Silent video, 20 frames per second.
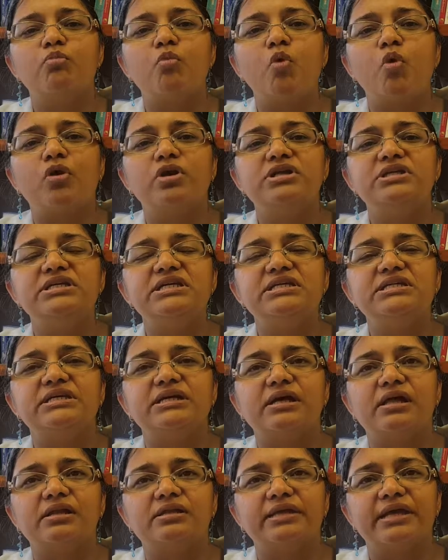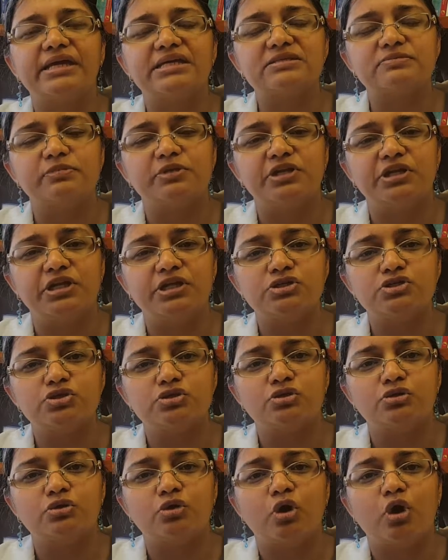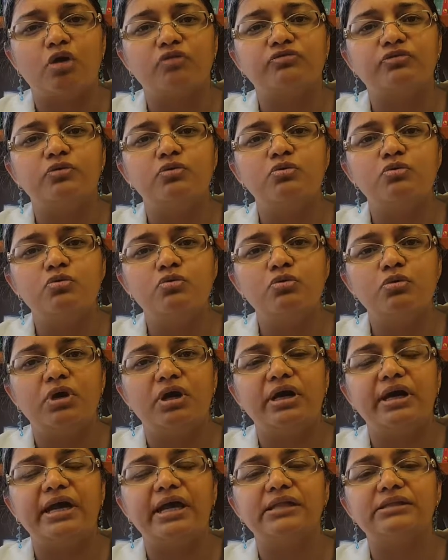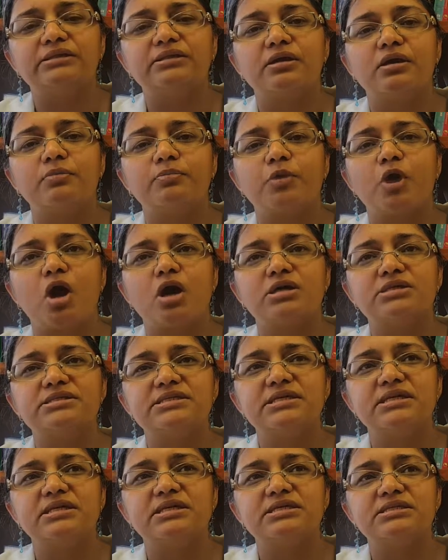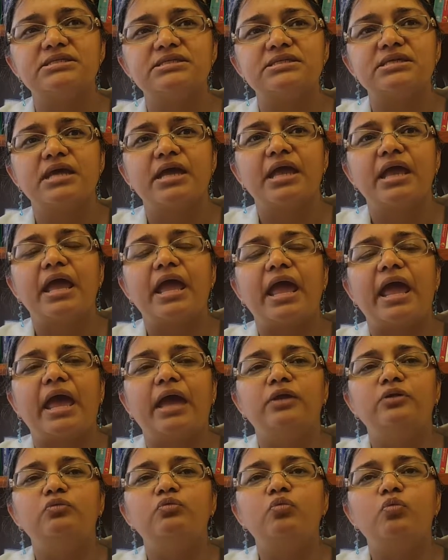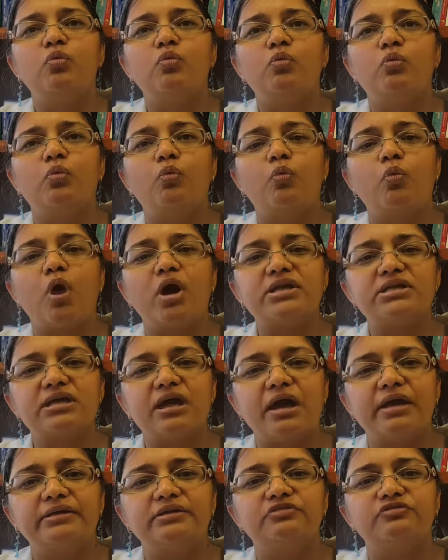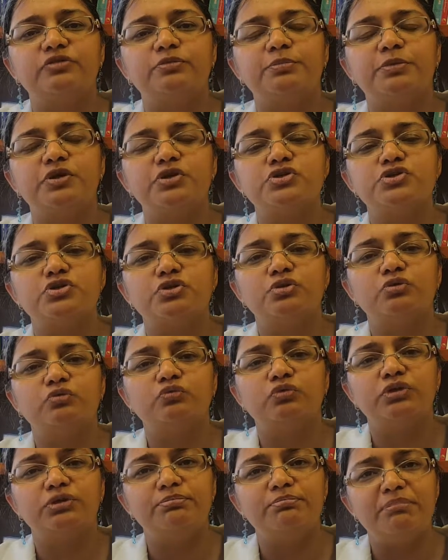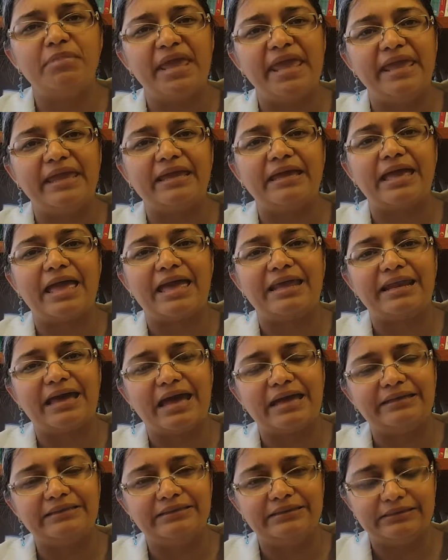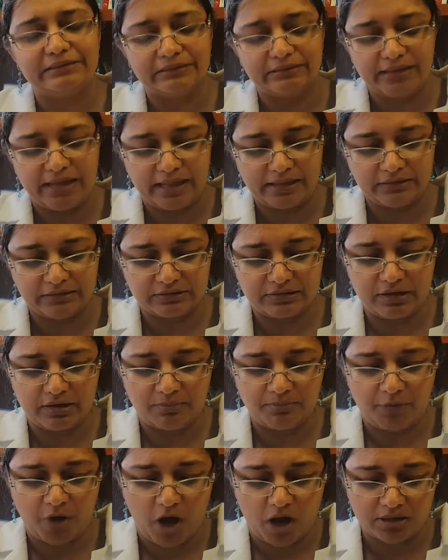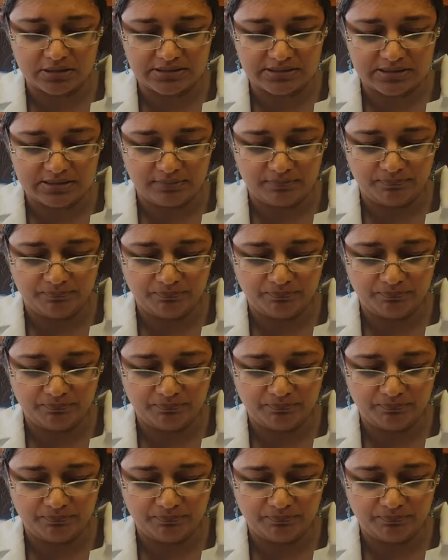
more detailed explanation of who a healthcare proxy is and what kind of a person would make an ideal healthcare proxy.